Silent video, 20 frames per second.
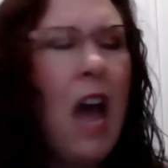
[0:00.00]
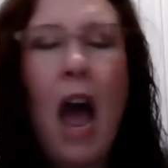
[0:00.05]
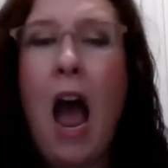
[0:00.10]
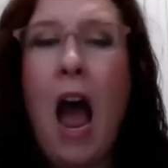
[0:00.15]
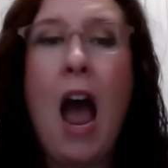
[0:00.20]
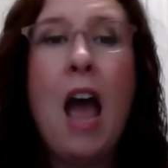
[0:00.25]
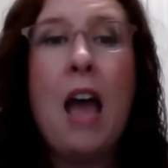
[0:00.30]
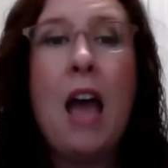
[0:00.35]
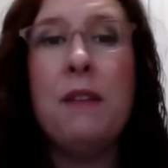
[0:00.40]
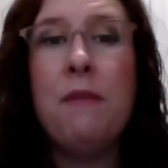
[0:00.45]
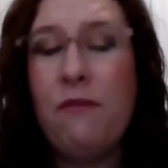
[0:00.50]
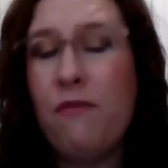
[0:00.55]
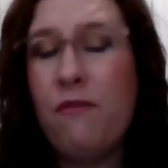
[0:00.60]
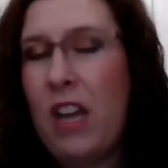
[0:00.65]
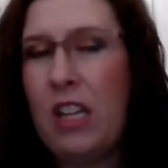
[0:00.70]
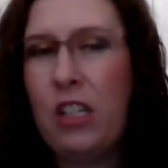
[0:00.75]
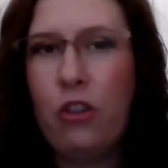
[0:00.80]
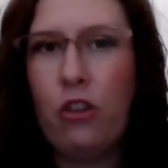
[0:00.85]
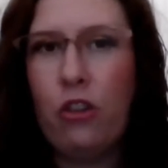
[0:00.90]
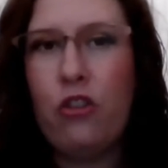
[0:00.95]
I had
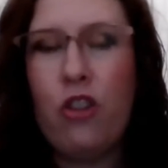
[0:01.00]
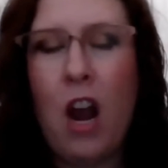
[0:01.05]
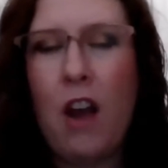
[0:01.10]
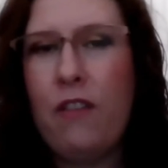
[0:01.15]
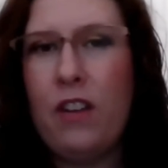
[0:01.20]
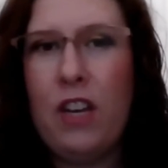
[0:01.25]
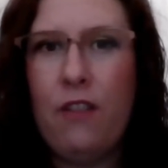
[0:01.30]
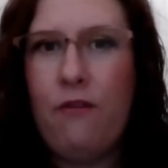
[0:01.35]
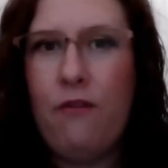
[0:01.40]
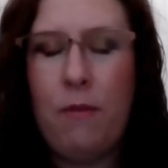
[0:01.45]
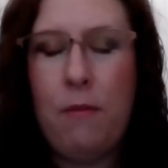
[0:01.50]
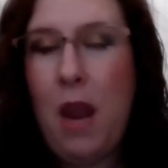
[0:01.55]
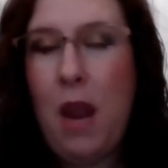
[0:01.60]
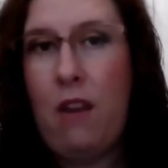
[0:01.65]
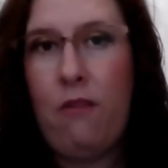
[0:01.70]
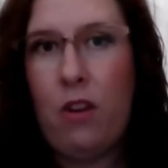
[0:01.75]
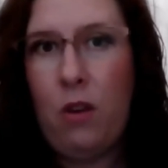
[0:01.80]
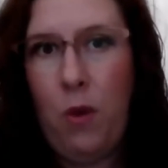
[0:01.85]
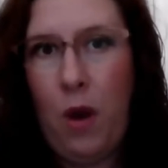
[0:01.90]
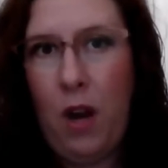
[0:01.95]
investors driving in from
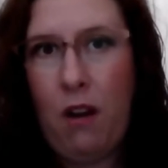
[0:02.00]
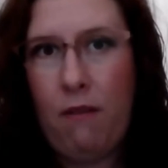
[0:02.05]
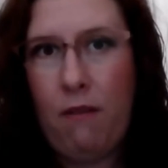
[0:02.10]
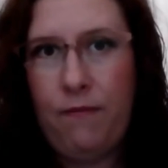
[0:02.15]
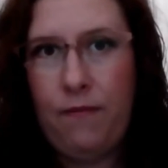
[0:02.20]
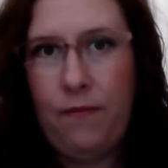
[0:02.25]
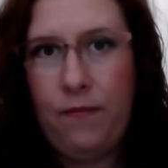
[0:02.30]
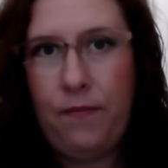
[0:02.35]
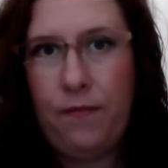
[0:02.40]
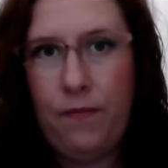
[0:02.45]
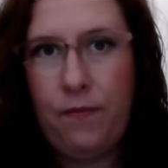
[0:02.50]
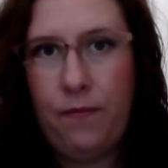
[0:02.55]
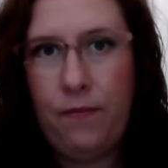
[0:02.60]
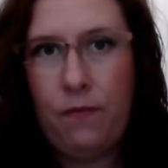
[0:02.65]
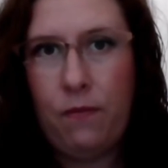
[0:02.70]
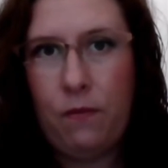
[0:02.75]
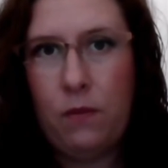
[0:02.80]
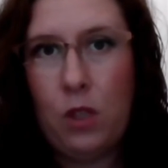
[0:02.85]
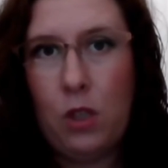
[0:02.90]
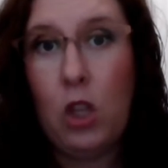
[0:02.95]
everywhere
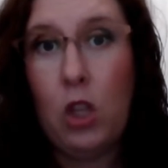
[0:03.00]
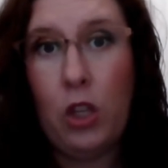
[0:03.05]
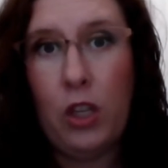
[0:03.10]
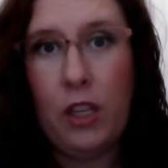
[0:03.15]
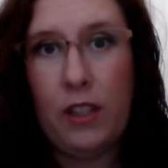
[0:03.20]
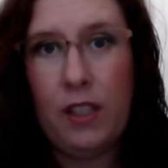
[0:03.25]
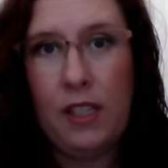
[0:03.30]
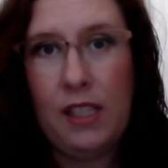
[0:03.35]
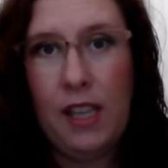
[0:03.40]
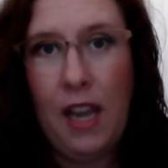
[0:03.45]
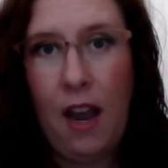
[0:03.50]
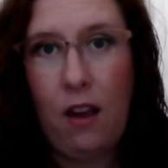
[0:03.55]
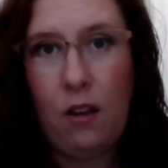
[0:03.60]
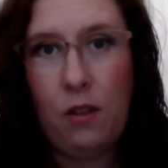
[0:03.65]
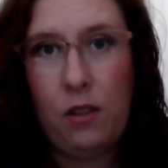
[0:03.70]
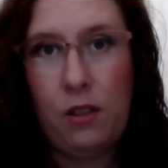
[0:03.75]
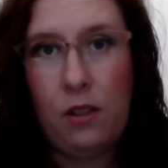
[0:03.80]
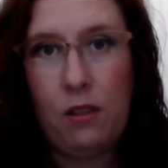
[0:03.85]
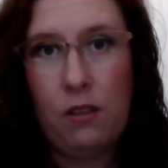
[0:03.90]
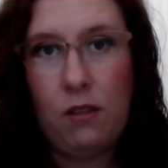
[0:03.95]
to wow. look at this
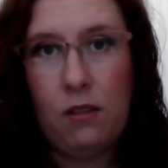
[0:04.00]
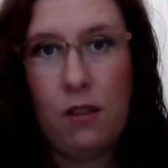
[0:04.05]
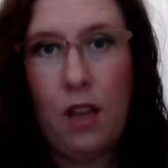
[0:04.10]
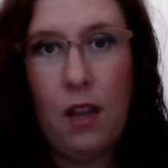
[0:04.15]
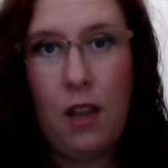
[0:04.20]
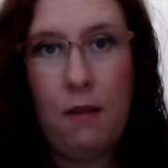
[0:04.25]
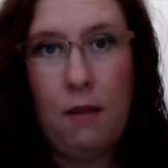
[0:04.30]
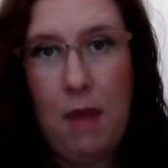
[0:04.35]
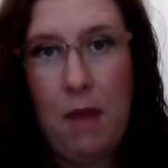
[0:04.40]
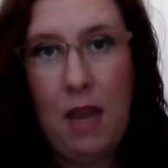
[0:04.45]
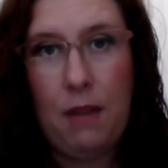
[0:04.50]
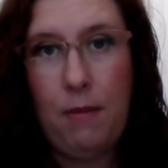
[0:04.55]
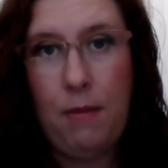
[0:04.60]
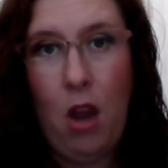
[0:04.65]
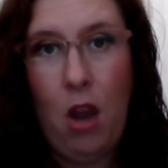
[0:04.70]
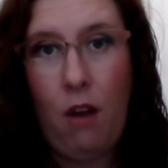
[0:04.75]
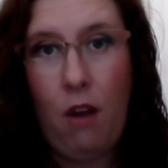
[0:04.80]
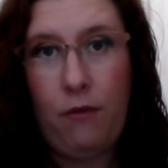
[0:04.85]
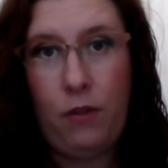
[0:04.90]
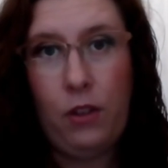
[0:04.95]
house and making me
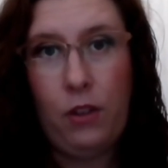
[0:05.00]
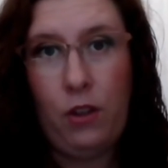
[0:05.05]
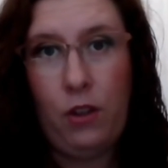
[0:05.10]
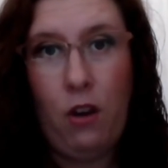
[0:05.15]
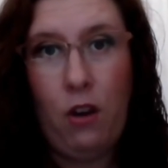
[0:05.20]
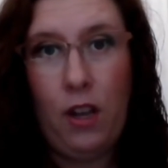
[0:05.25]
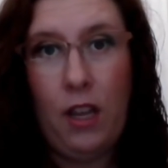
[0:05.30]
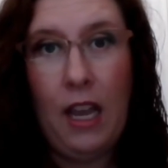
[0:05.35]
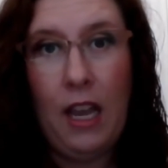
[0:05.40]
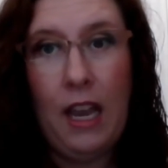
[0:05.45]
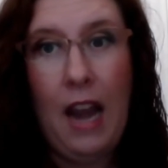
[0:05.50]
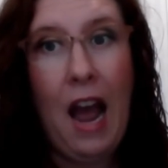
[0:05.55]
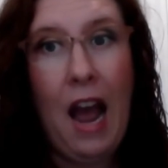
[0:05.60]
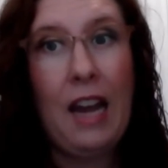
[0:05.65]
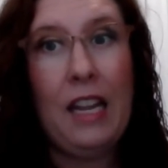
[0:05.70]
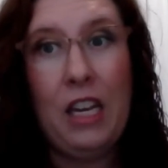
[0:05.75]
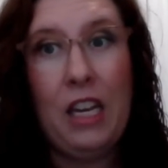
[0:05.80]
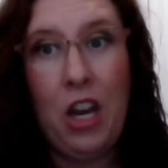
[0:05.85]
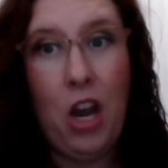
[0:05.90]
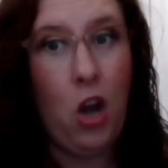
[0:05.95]
offers on it. And I
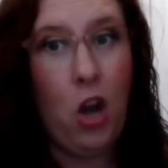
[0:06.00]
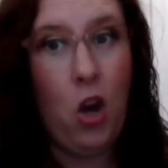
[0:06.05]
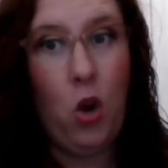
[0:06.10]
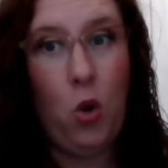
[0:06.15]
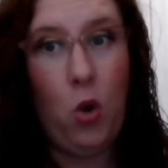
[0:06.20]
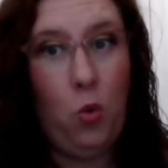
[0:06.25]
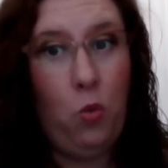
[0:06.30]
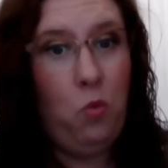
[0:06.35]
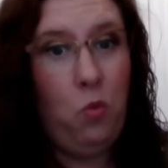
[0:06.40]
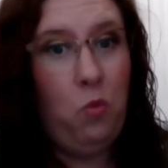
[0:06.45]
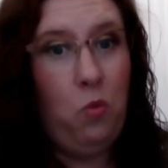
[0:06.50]
didn't know